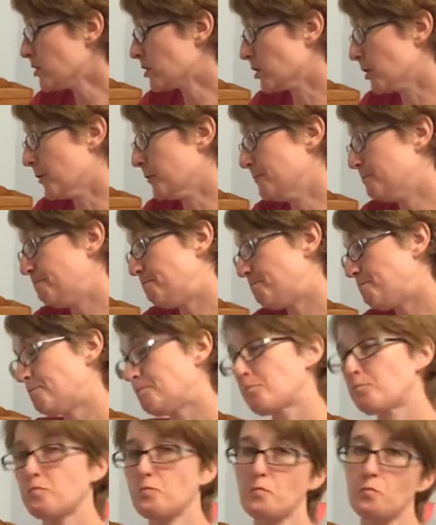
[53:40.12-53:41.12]
So
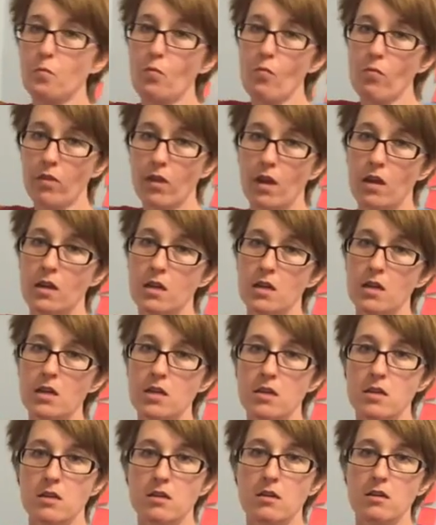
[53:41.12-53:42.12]

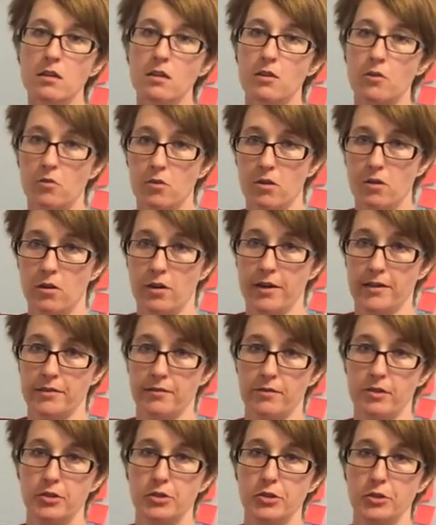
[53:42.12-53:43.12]
he no longer has a
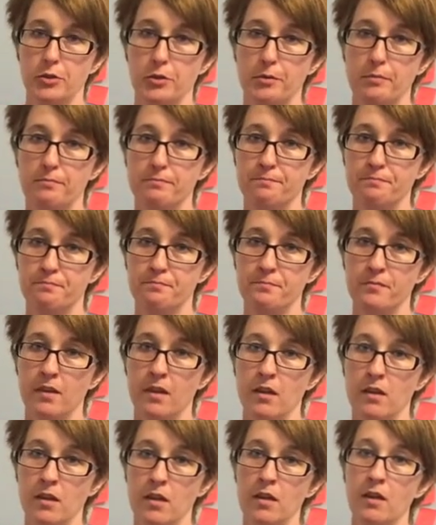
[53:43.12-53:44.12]
front tooth.
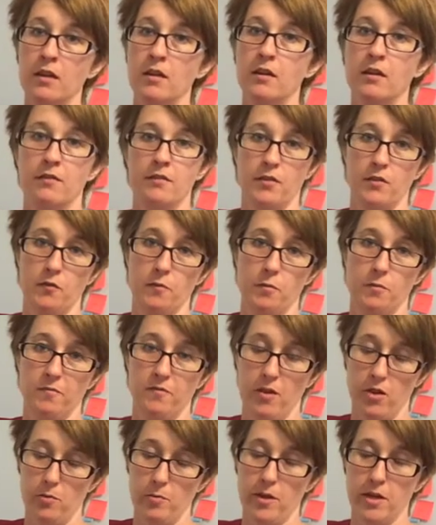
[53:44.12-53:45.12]
You
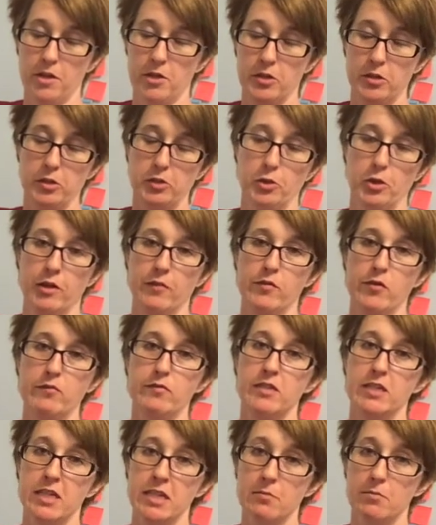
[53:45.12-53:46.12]
follow me on Instagram,
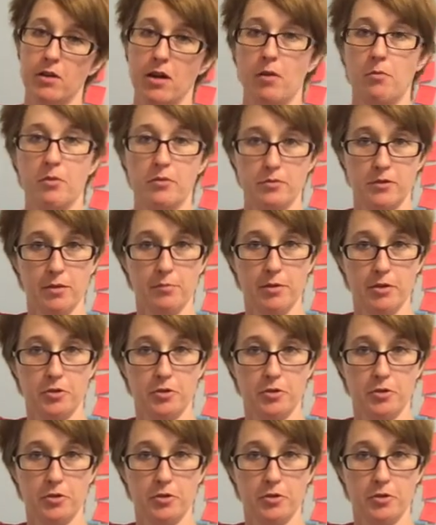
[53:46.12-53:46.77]
you've seen, but I'll post the